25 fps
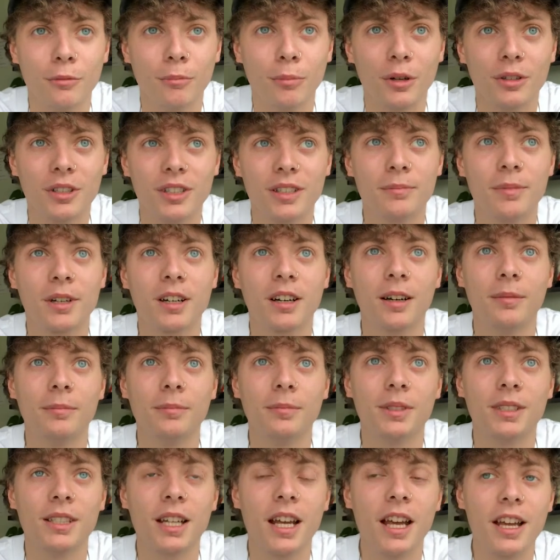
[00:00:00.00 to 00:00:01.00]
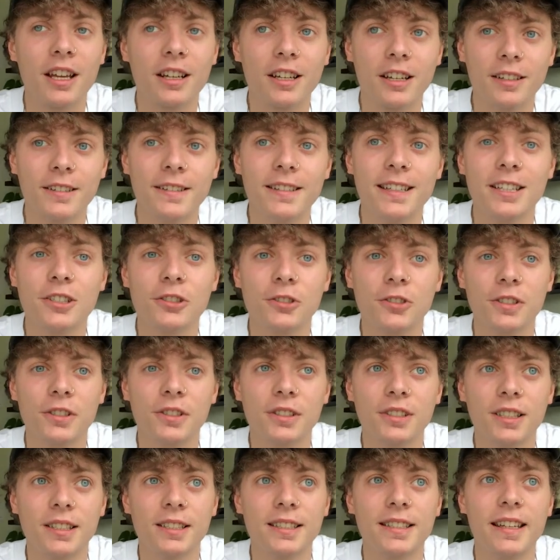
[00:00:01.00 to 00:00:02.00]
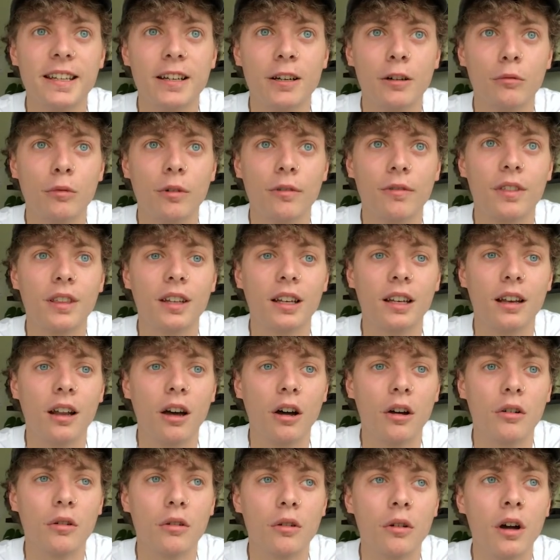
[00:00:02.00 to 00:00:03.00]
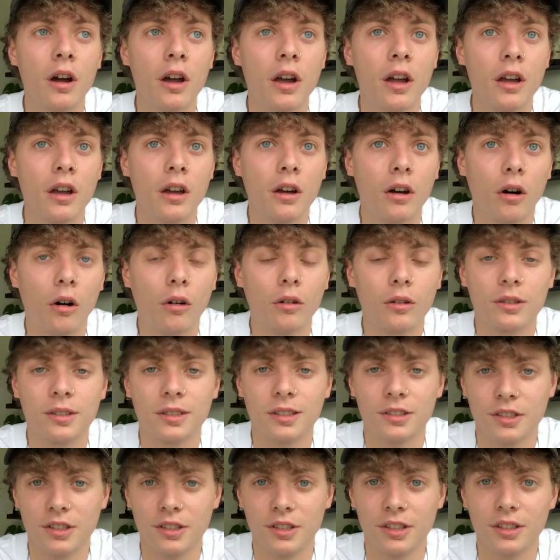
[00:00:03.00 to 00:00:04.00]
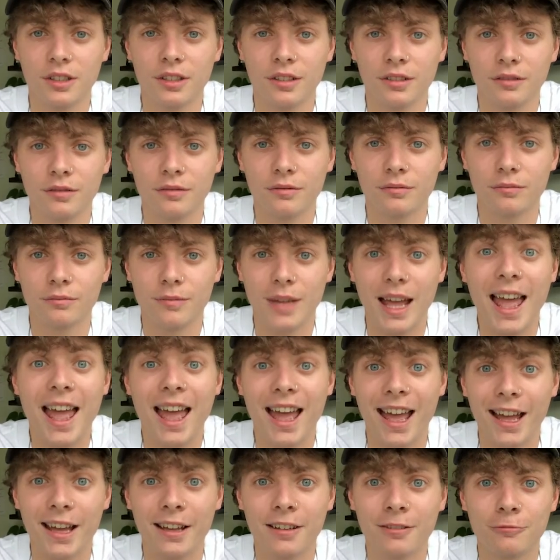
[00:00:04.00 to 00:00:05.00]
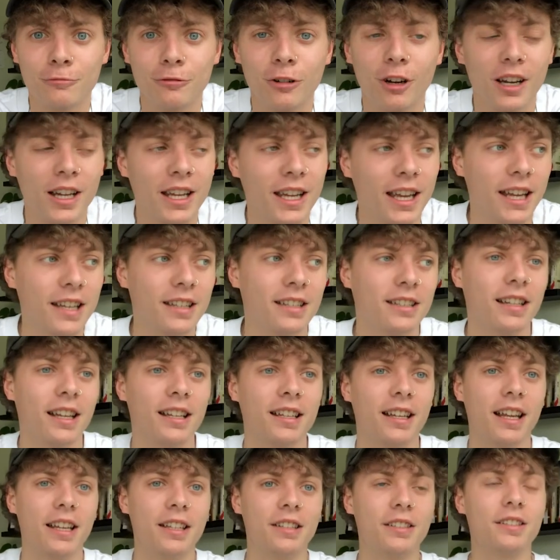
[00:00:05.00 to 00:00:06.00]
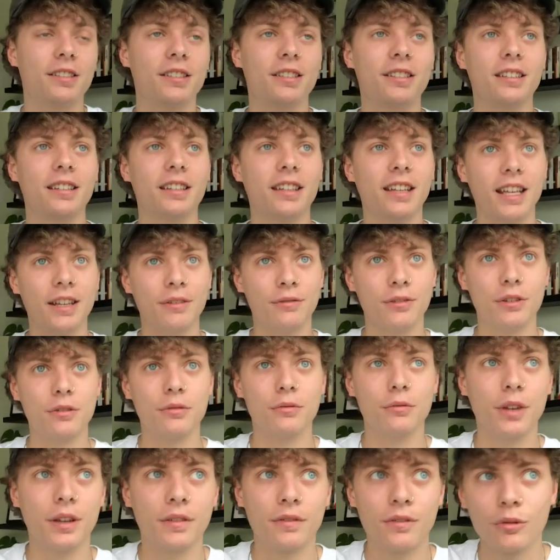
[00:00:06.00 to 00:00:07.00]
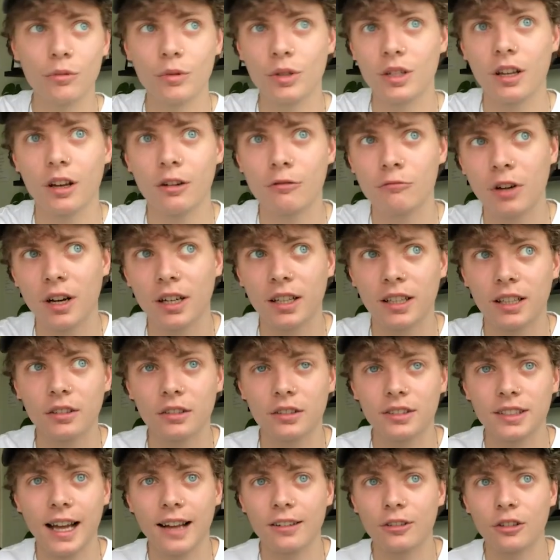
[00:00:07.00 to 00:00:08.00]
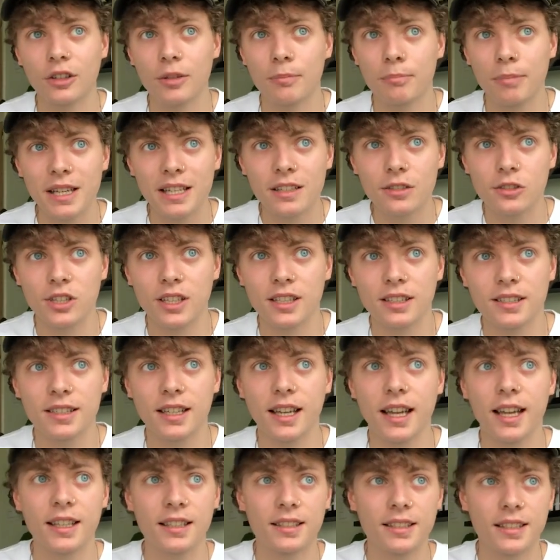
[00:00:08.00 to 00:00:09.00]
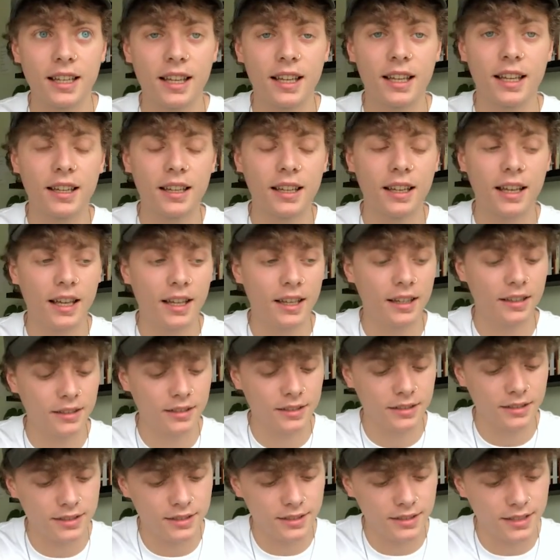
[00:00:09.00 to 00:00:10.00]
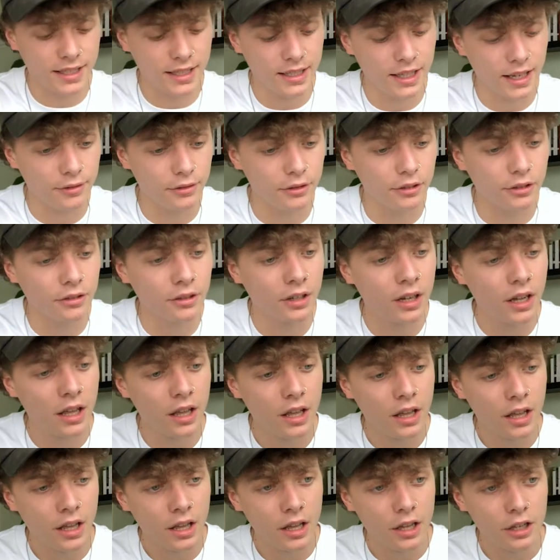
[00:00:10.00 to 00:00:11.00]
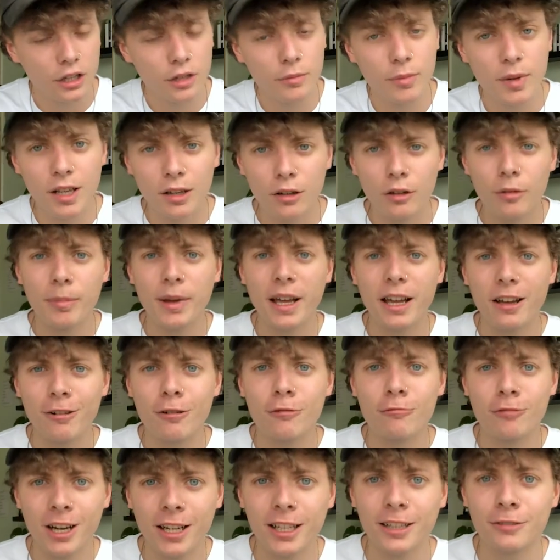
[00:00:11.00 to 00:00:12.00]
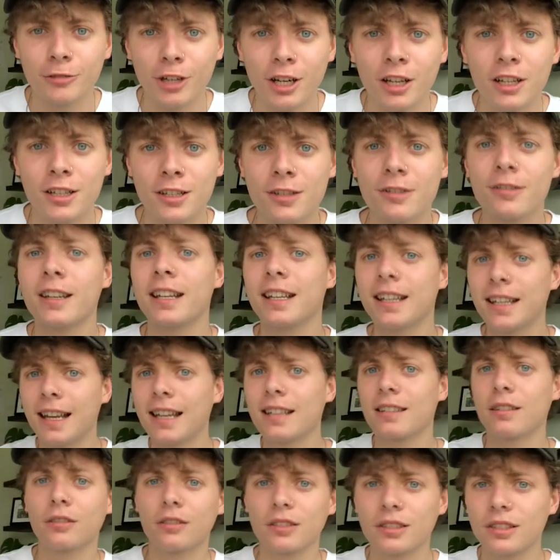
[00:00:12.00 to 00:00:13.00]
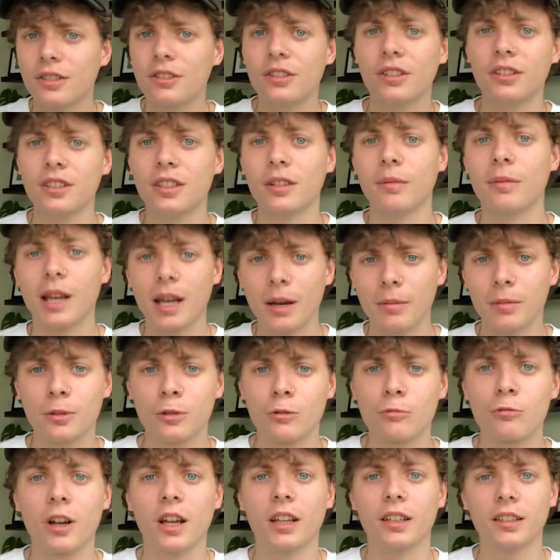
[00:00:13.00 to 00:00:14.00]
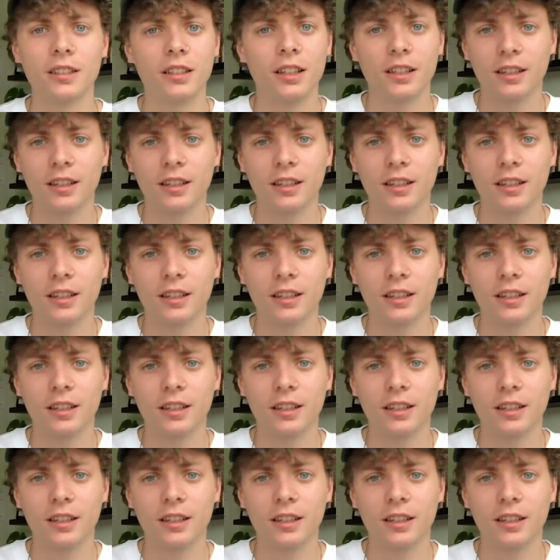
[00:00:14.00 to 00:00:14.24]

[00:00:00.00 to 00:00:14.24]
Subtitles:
body becomes conditioned to deal with the low oxygen air, right? And if you were to go running down on the beach, let's say it's at sea level, you'd be a lot better at running, right? Because you need less oxygen to be able to run.